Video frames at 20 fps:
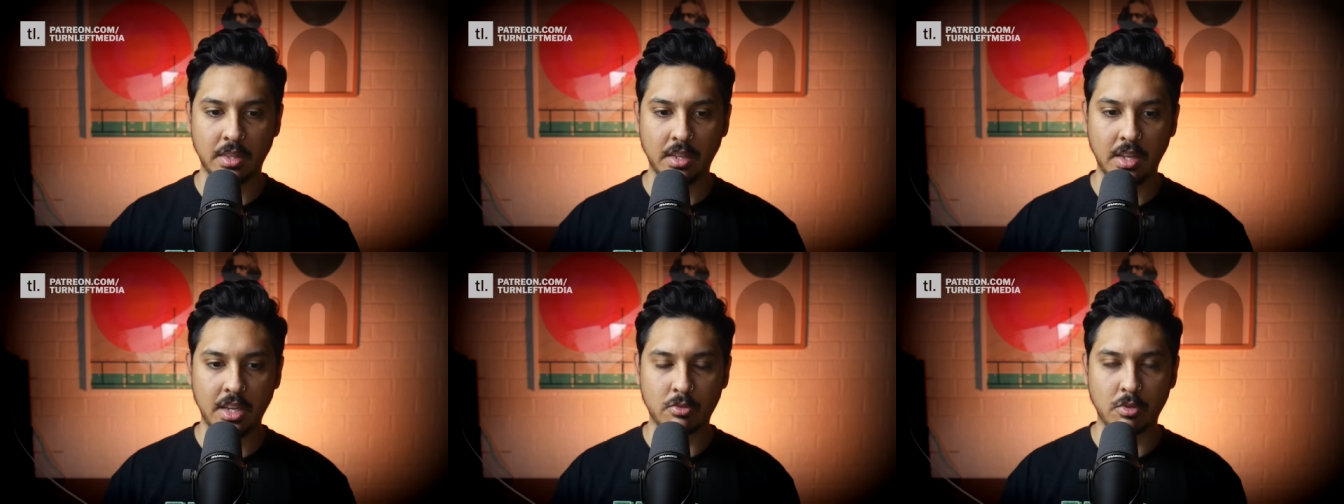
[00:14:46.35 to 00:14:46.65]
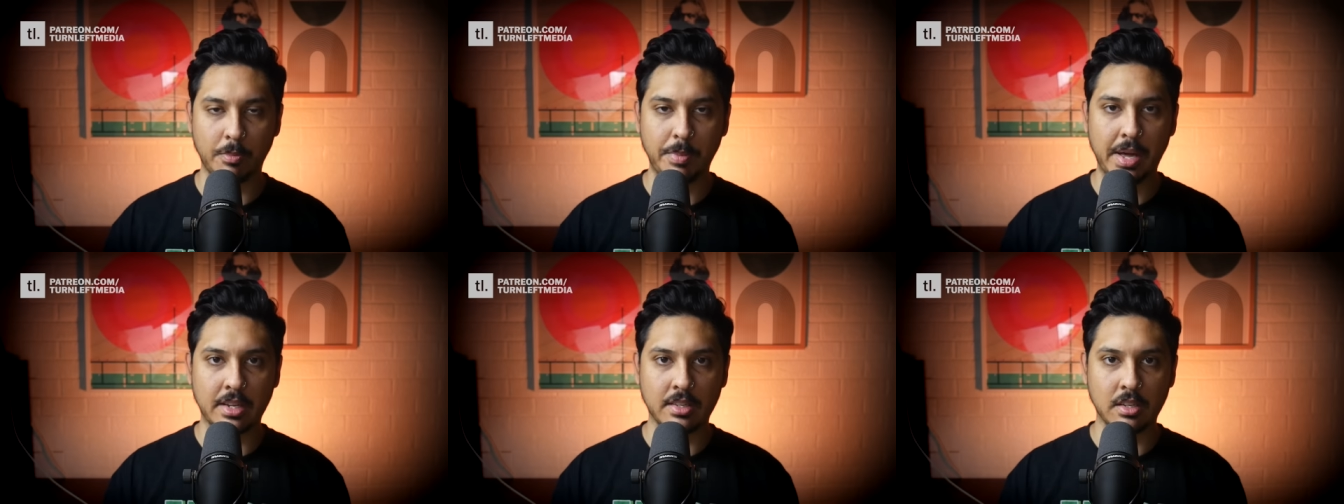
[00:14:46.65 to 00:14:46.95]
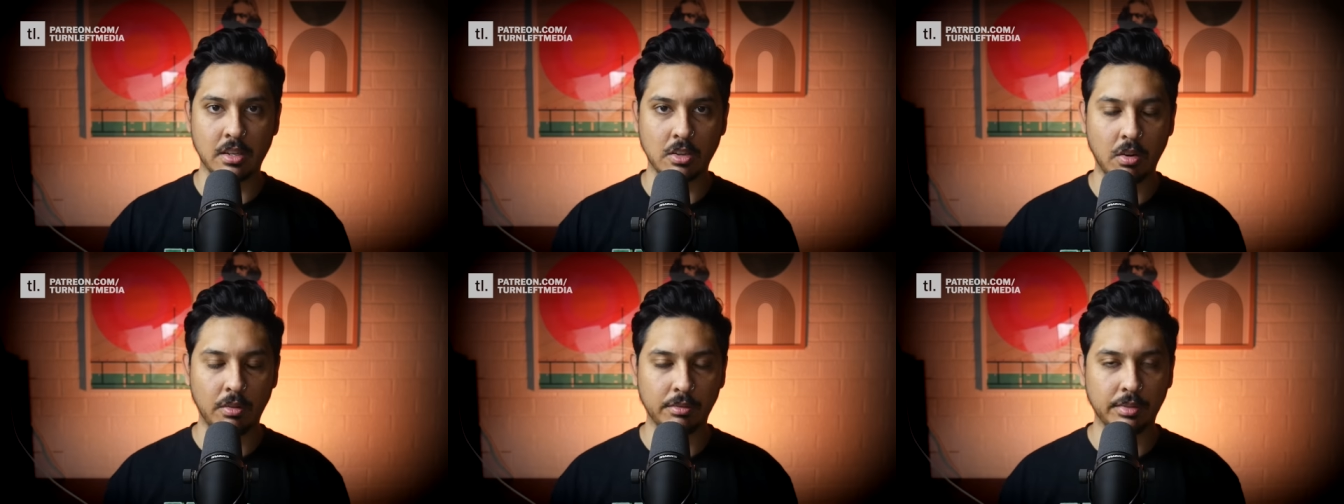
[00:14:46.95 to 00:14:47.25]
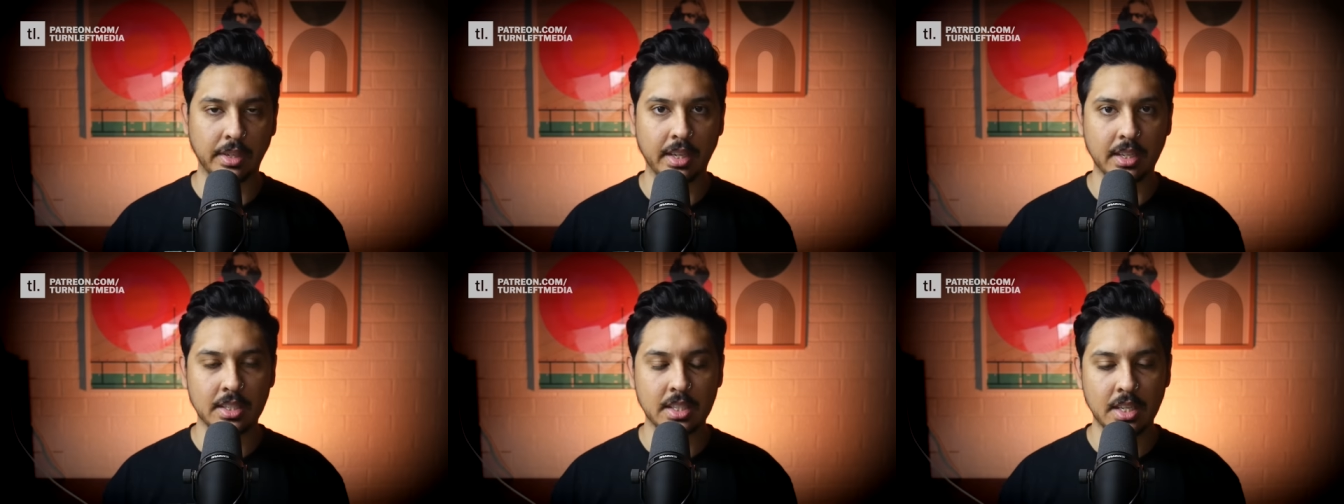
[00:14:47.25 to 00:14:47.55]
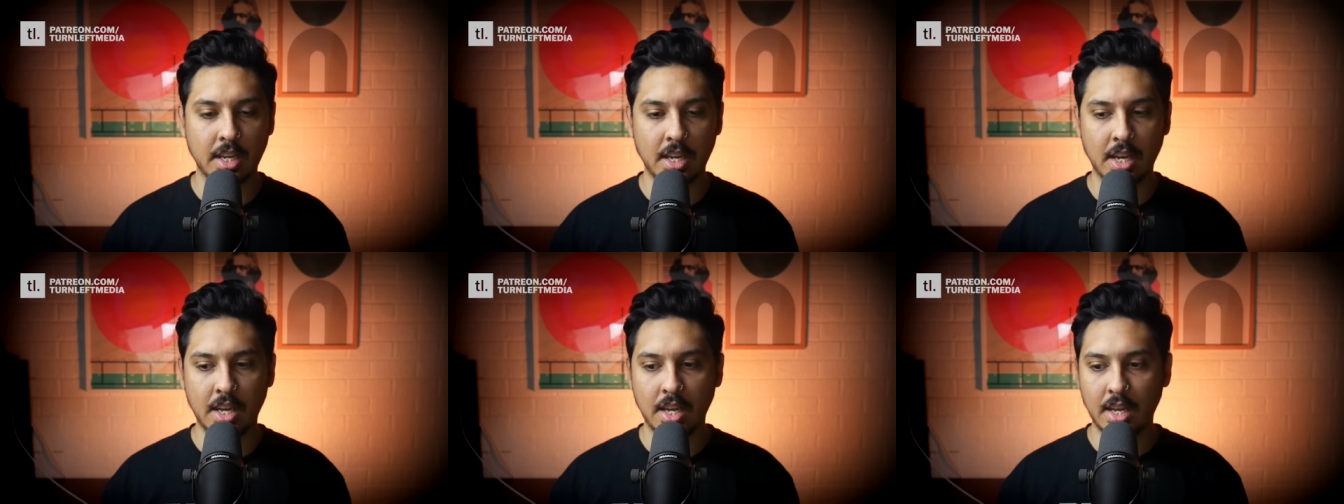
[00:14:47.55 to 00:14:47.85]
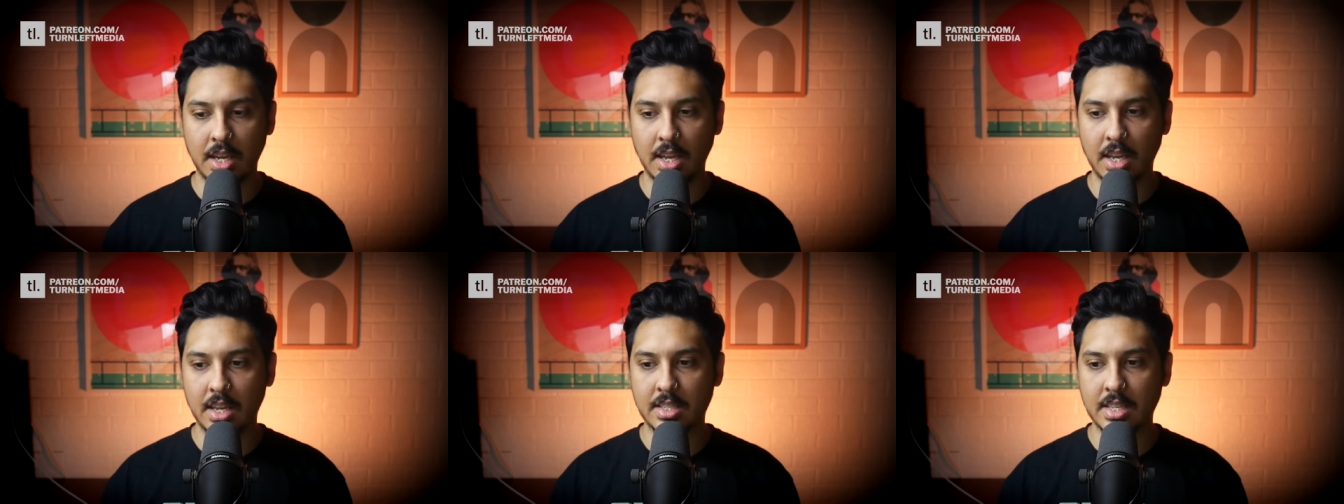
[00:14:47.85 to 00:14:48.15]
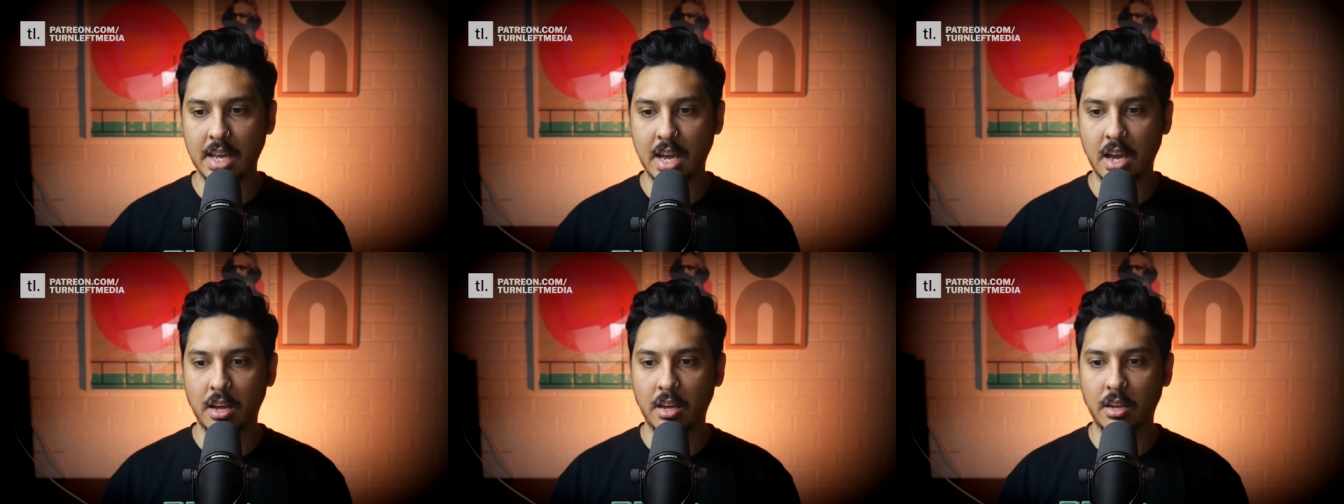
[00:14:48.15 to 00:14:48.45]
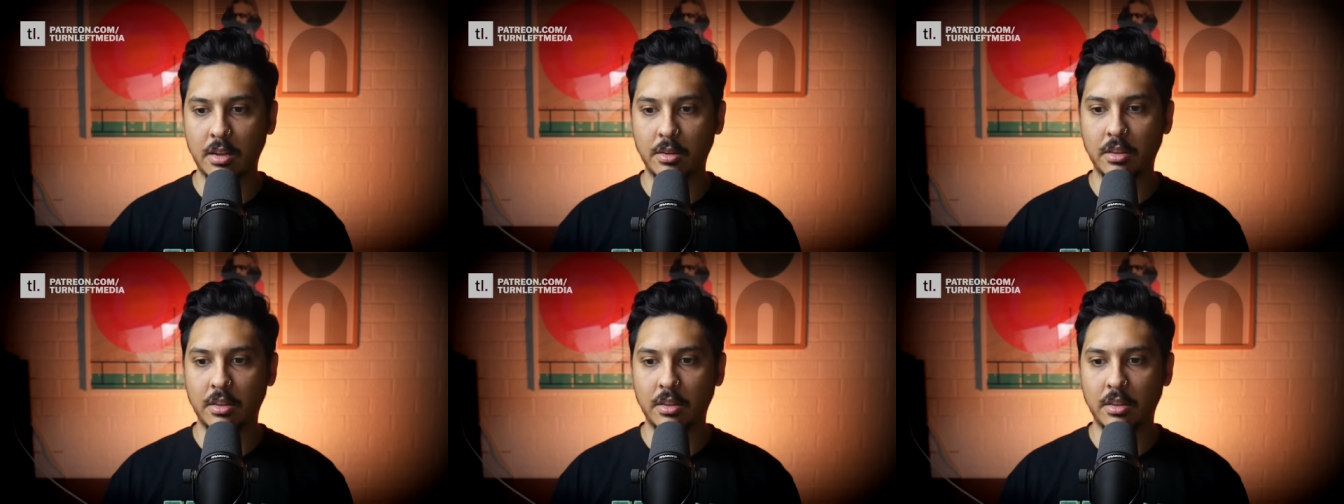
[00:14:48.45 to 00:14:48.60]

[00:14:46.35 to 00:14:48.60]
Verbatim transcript: Israel Palestine conflict is that